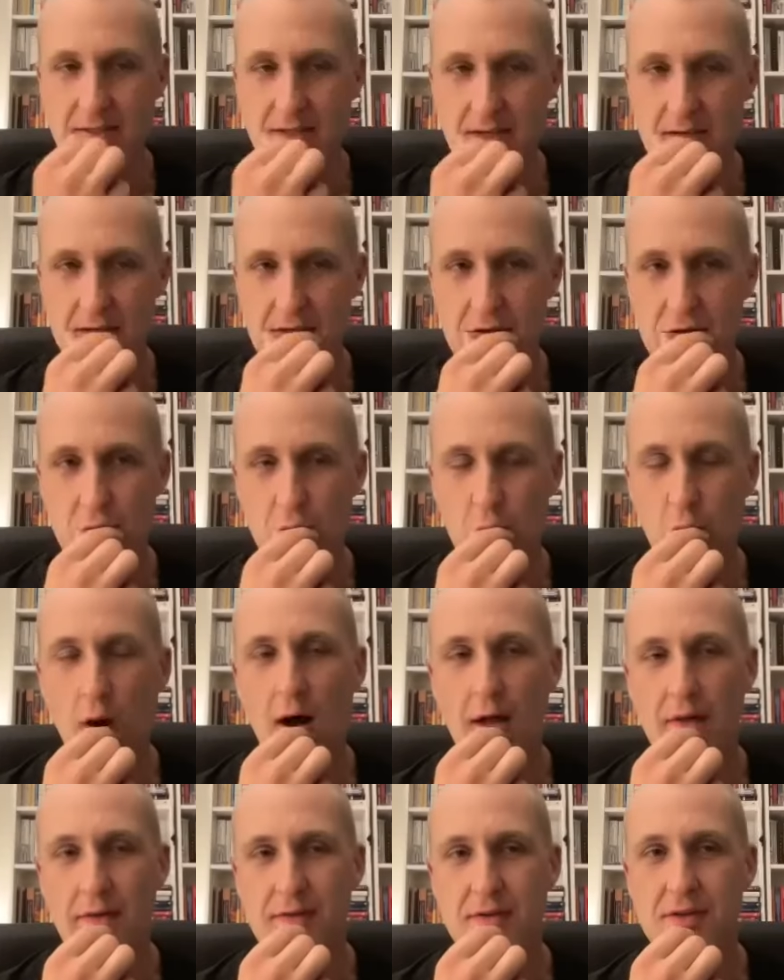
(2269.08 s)
like you
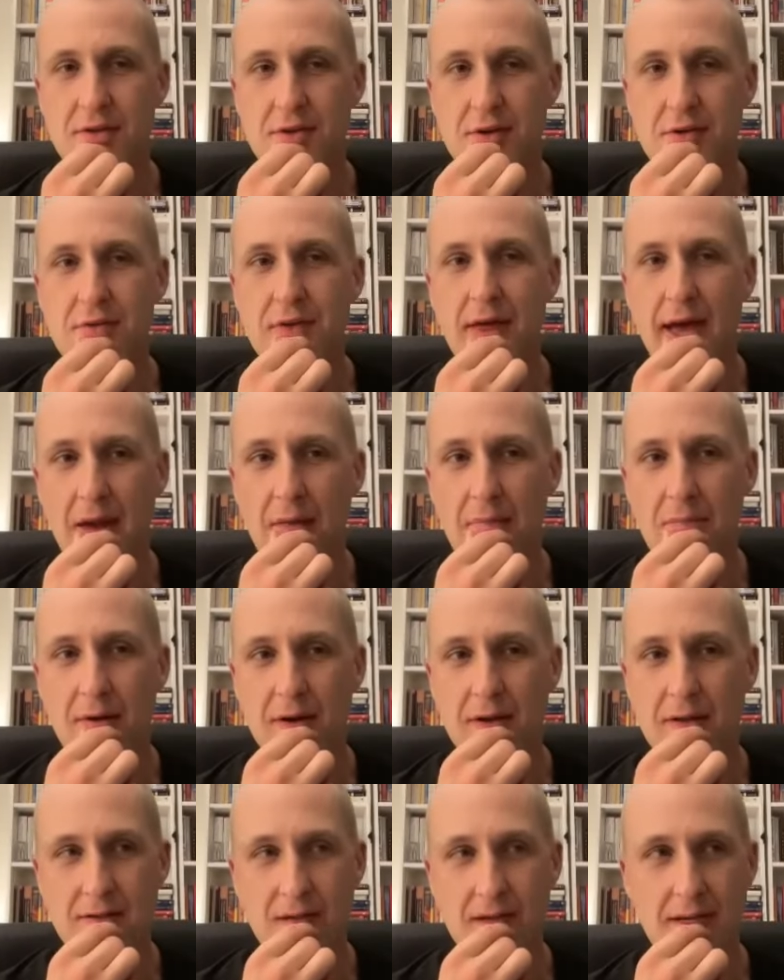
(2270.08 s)
want to do that, but
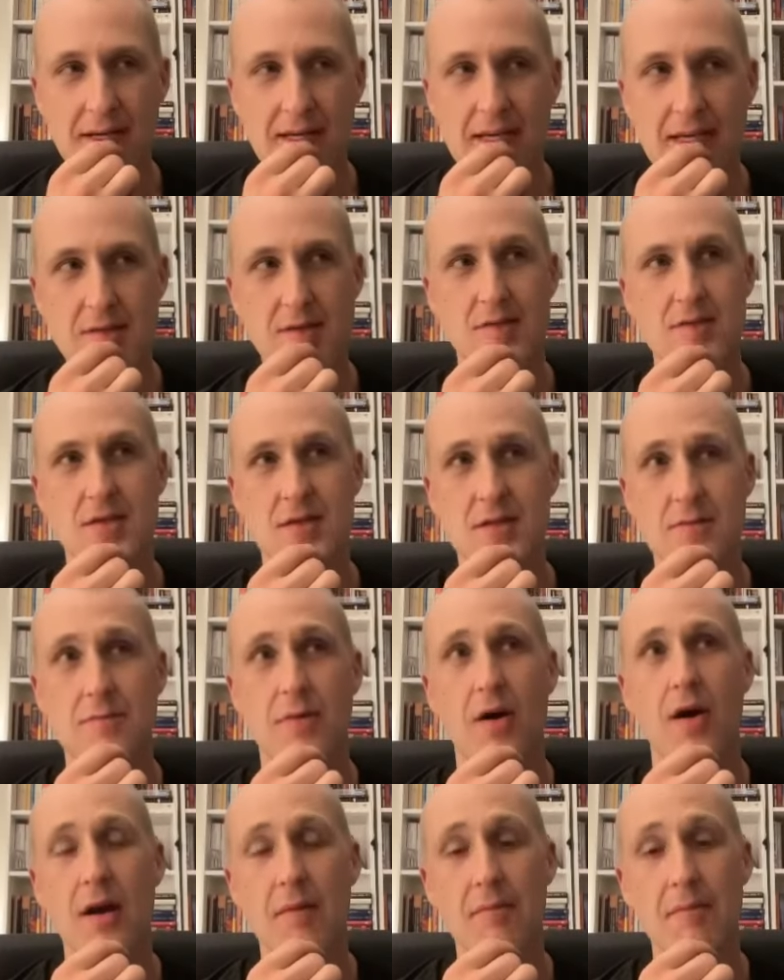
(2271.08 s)
it's like, is it
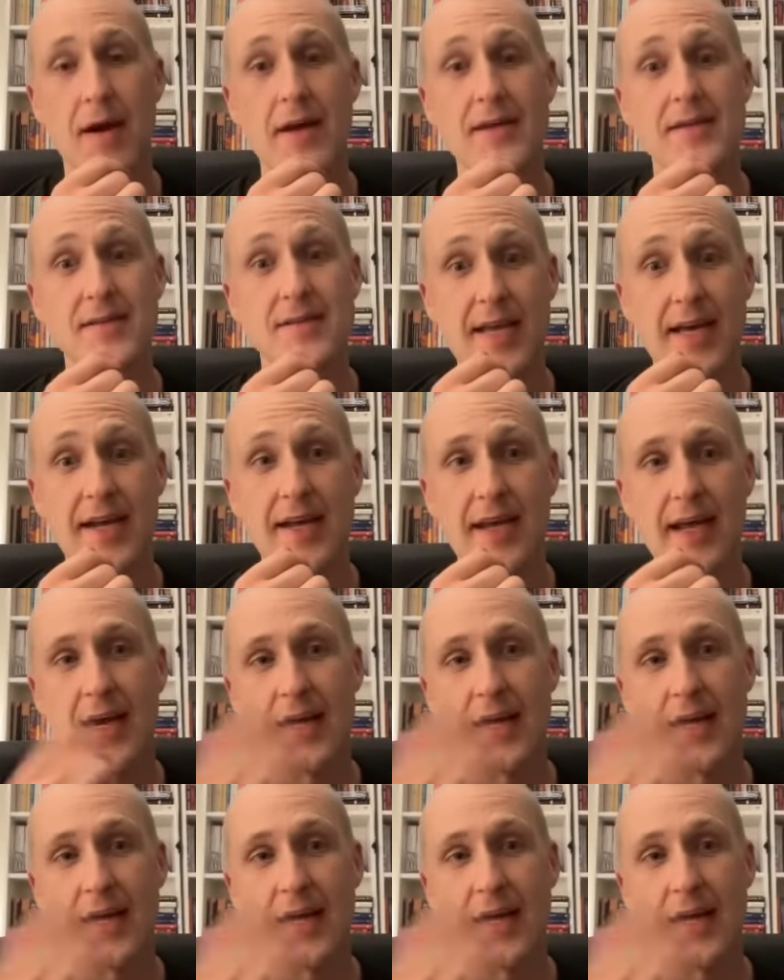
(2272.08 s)
smart in my setting?